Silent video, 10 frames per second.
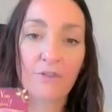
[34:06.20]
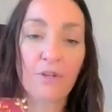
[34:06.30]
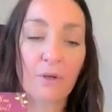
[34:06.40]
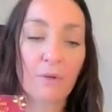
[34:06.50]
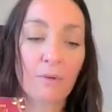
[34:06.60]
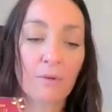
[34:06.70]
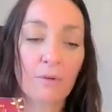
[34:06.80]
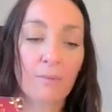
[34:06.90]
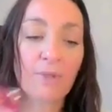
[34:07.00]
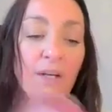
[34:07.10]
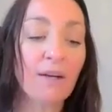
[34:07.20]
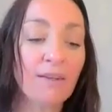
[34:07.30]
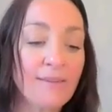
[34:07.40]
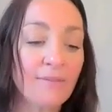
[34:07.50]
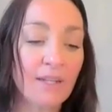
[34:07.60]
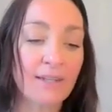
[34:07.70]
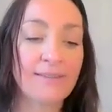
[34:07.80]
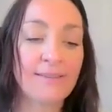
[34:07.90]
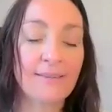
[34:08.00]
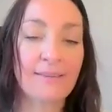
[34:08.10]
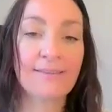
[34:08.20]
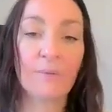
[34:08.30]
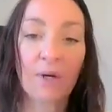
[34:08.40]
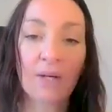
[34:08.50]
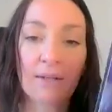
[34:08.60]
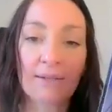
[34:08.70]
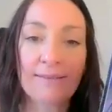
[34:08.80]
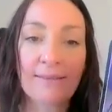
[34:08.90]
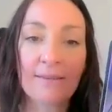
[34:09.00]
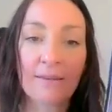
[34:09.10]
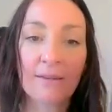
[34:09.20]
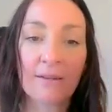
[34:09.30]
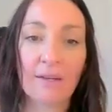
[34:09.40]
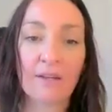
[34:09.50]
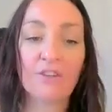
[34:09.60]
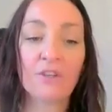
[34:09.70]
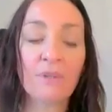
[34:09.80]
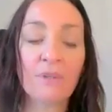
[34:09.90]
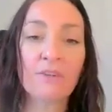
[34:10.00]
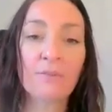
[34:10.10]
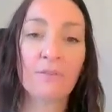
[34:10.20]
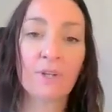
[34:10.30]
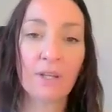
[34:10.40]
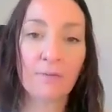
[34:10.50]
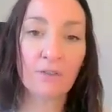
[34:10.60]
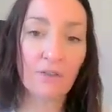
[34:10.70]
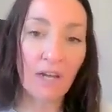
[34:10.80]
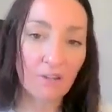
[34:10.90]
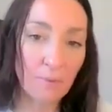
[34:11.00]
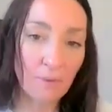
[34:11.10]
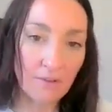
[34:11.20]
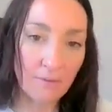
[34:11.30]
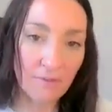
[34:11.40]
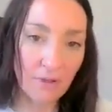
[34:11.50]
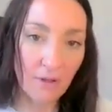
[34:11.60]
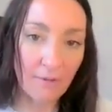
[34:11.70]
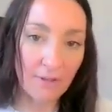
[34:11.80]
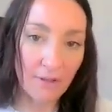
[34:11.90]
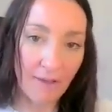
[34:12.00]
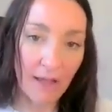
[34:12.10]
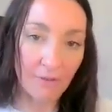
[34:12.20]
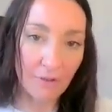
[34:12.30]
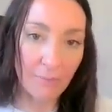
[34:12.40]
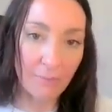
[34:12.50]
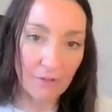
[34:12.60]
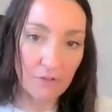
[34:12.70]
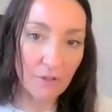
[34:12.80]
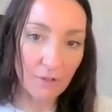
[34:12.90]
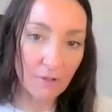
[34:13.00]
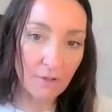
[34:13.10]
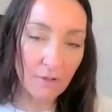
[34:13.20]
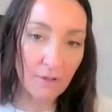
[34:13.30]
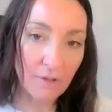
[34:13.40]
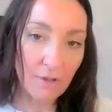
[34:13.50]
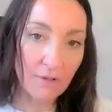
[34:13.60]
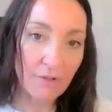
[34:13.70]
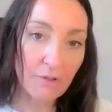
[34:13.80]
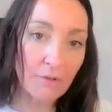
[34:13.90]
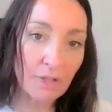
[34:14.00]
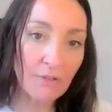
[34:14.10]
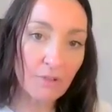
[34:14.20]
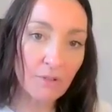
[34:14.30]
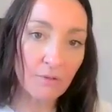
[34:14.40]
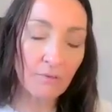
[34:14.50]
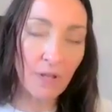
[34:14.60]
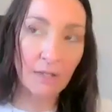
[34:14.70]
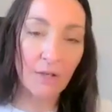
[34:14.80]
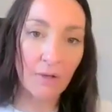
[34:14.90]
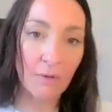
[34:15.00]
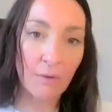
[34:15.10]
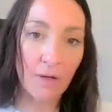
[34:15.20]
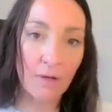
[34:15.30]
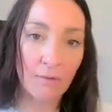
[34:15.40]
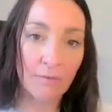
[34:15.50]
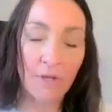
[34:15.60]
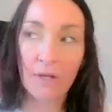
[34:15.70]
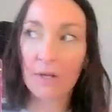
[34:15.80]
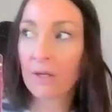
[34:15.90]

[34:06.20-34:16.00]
So because of this awareness, do you need to forgive those aspects of self that have held you prisoner? Do you need to let go of